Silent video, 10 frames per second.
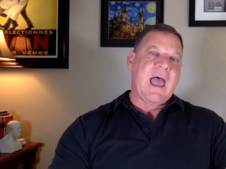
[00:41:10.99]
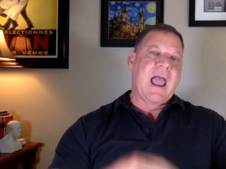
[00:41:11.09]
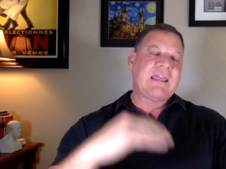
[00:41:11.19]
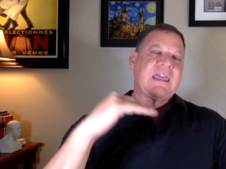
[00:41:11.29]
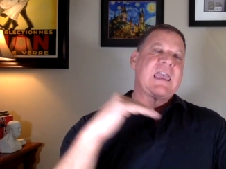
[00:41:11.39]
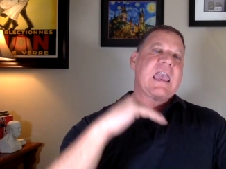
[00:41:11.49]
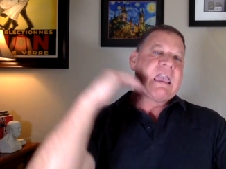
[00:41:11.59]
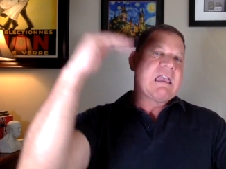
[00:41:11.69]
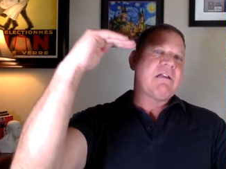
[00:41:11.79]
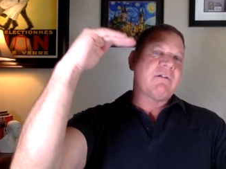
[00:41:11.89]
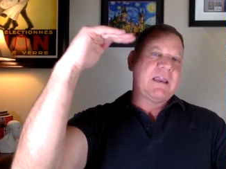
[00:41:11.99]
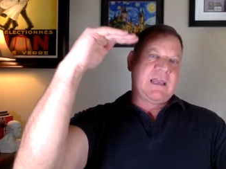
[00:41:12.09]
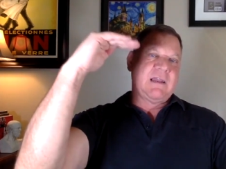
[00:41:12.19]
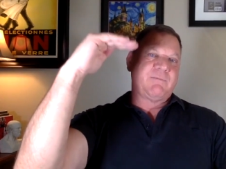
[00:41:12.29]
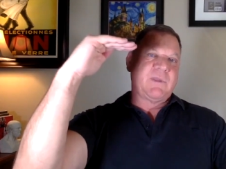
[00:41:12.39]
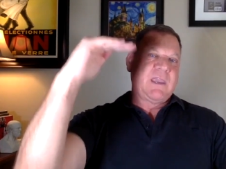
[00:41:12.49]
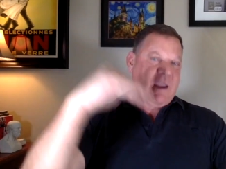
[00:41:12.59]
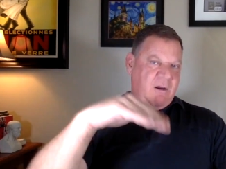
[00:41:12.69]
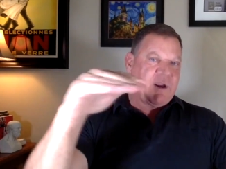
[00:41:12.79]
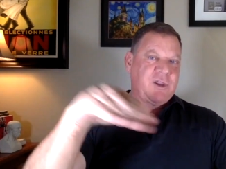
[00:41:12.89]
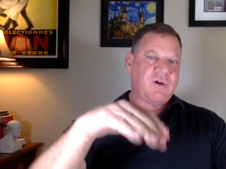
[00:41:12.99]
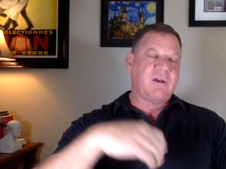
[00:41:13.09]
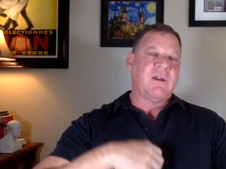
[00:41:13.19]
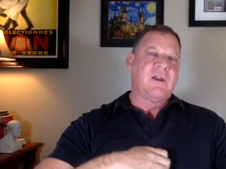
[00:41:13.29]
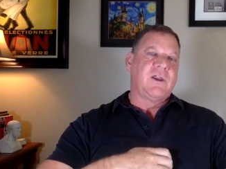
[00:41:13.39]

I think hearing it, hearing your